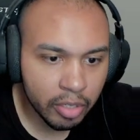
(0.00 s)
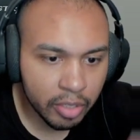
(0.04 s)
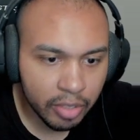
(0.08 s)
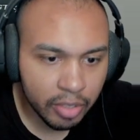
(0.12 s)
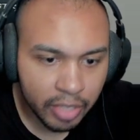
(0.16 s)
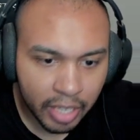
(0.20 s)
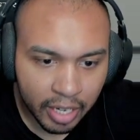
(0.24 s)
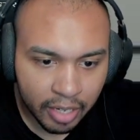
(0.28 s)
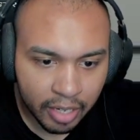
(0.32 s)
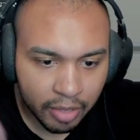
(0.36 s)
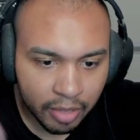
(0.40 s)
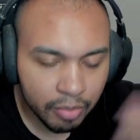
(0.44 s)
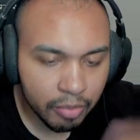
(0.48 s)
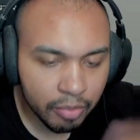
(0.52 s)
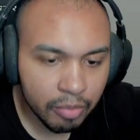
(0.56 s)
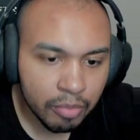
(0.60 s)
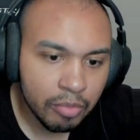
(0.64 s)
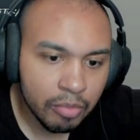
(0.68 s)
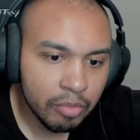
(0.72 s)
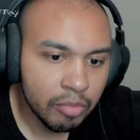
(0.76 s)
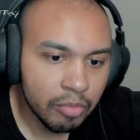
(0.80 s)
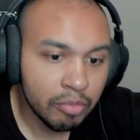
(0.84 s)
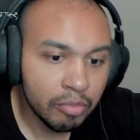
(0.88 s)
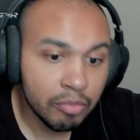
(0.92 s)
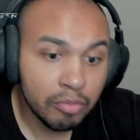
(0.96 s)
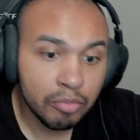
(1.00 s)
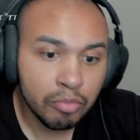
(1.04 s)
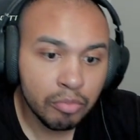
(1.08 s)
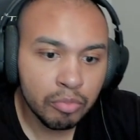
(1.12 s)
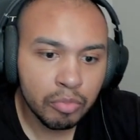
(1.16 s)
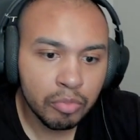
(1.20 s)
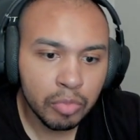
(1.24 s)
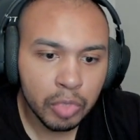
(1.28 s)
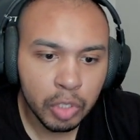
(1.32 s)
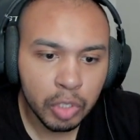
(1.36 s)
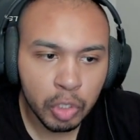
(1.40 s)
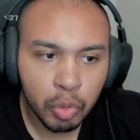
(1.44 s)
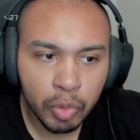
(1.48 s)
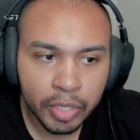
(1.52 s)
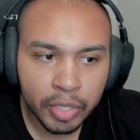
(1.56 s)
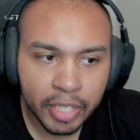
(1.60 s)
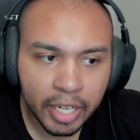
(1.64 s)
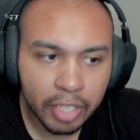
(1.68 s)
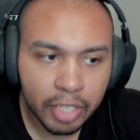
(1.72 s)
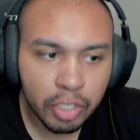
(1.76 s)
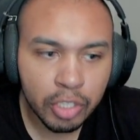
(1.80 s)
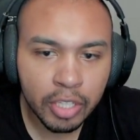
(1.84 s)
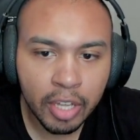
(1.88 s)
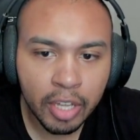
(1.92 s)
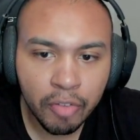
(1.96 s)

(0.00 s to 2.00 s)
then you engage in